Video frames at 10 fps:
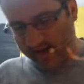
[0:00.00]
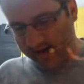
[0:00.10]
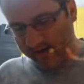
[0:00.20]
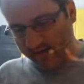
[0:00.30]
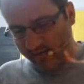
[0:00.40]

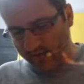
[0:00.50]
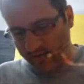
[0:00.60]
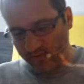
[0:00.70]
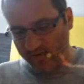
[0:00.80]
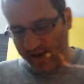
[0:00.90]
like to
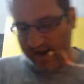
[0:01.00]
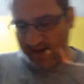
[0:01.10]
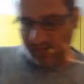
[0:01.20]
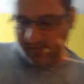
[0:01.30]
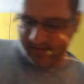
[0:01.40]
use
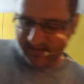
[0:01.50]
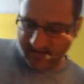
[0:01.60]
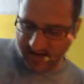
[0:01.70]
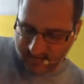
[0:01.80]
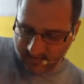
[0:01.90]
any of these
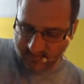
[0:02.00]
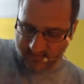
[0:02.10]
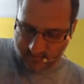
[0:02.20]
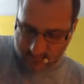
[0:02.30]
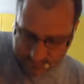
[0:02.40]

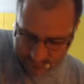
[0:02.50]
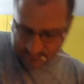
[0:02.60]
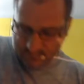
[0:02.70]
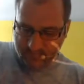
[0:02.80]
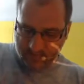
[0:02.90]
things.
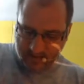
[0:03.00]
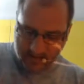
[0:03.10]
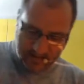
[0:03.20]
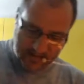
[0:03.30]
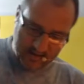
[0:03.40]

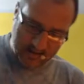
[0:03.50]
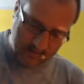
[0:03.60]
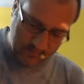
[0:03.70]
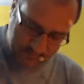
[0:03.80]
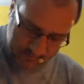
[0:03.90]

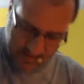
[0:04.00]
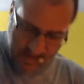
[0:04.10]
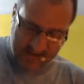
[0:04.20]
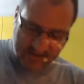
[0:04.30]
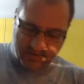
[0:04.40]

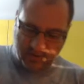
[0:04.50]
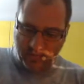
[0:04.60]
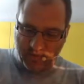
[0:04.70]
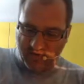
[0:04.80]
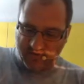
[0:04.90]
I just do
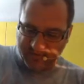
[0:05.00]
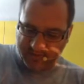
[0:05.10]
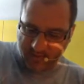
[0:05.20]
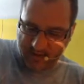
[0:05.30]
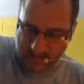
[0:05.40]
it because I'm
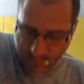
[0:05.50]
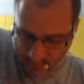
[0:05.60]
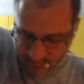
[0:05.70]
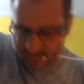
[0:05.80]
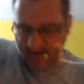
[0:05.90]
streaming, and
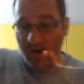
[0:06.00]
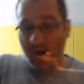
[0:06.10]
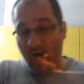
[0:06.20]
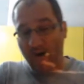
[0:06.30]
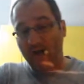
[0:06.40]
people's gonna say,
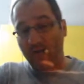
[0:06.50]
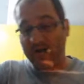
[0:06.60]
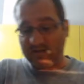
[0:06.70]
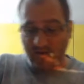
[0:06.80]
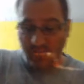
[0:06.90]
"Oh, how
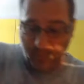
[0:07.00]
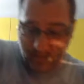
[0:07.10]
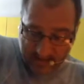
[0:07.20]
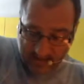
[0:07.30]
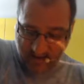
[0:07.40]
much did you
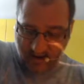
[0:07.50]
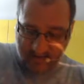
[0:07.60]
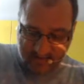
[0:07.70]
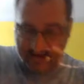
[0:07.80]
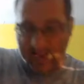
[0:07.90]
put in there?"
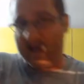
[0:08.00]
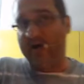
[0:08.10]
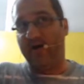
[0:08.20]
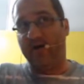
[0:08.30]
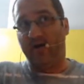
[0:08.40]
It's like, I
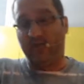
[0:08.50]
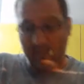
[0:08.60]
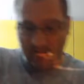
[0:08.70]
don't know,